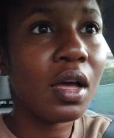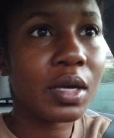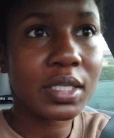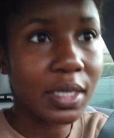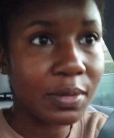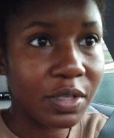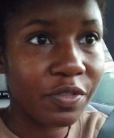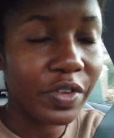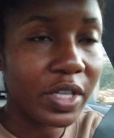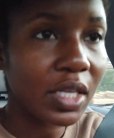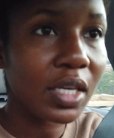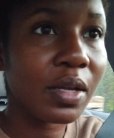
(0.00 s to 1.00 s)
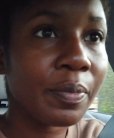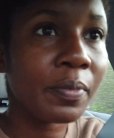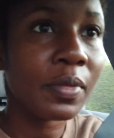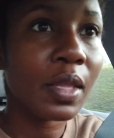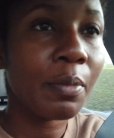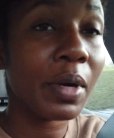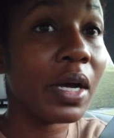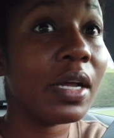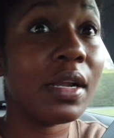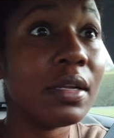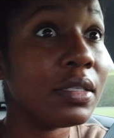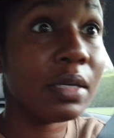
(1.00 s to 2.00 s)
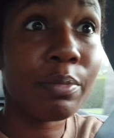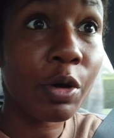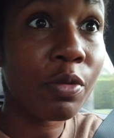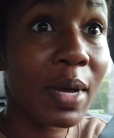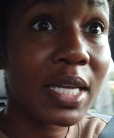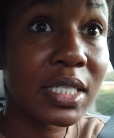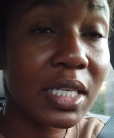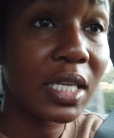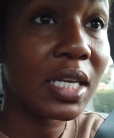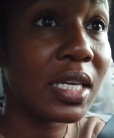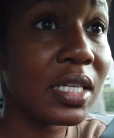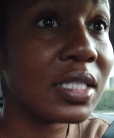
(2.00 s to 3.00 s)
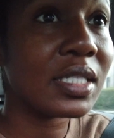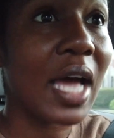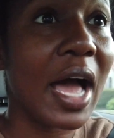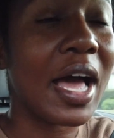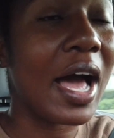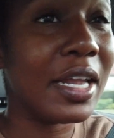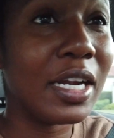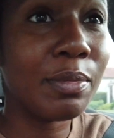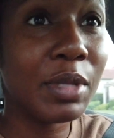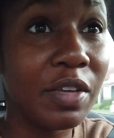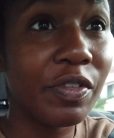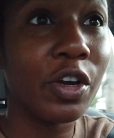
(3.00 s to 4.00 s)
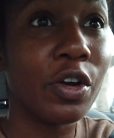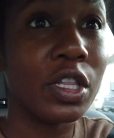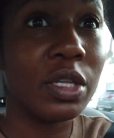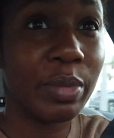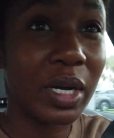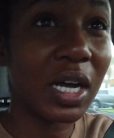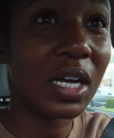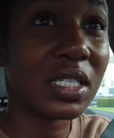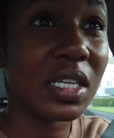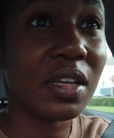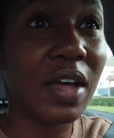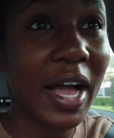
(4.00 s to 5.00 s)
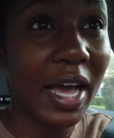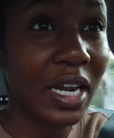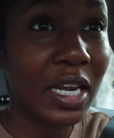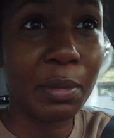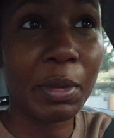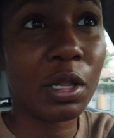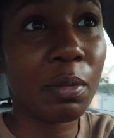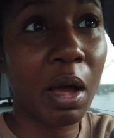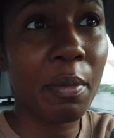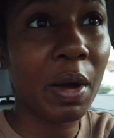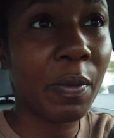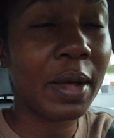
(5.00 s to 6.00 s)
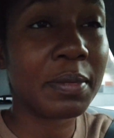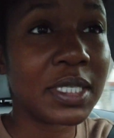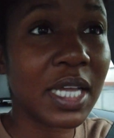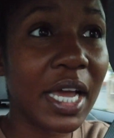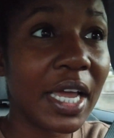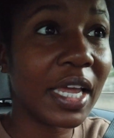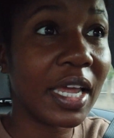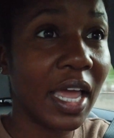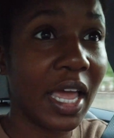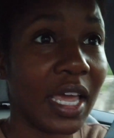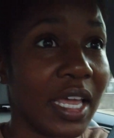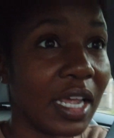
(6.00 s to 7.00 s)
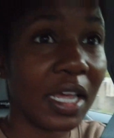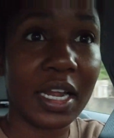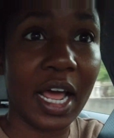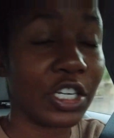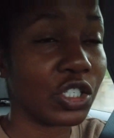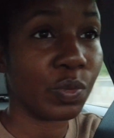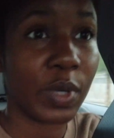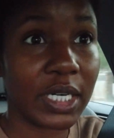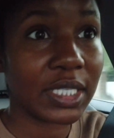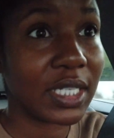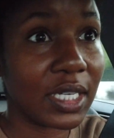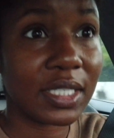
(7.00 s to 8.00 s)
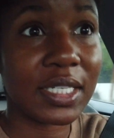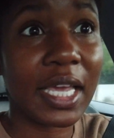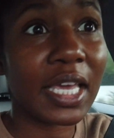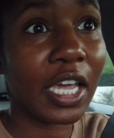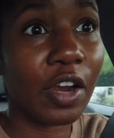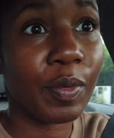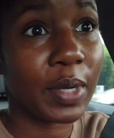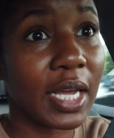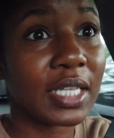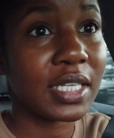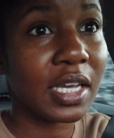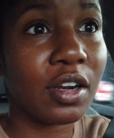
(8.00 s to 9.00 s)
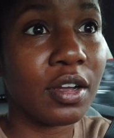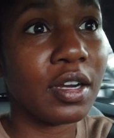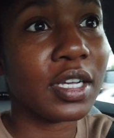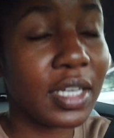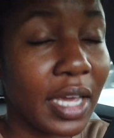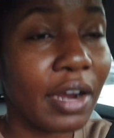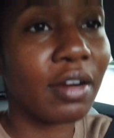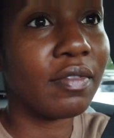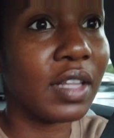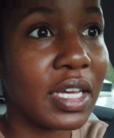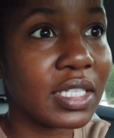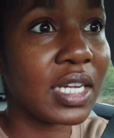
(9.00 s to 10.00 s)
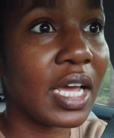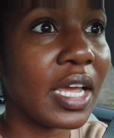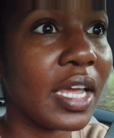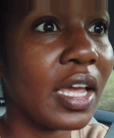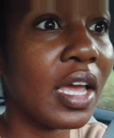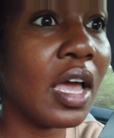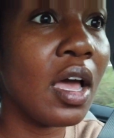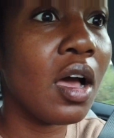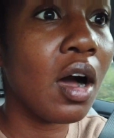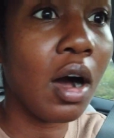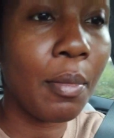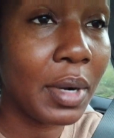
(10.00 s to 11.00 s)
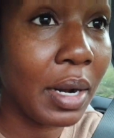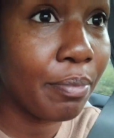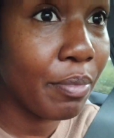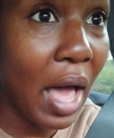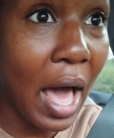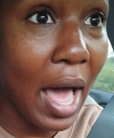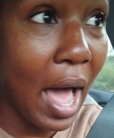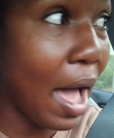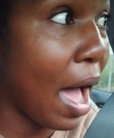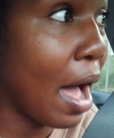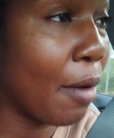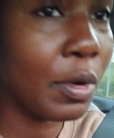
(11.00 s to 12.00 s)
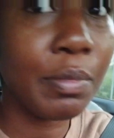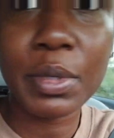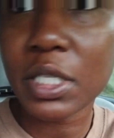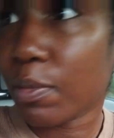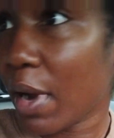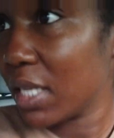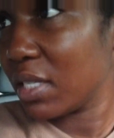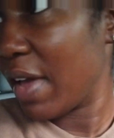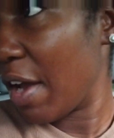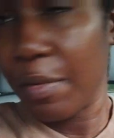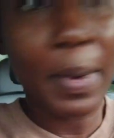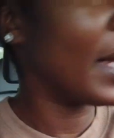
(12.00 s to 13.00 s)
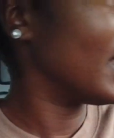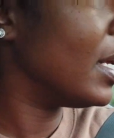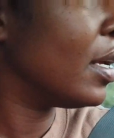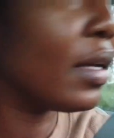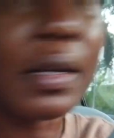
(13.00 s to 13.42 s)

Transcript: because I was in Philly. But did both my scenes. I ended up leaving early because I got an email about my website, and I just wanted to take care of what I could take care of last night. But I wouldn't be surprised if everybody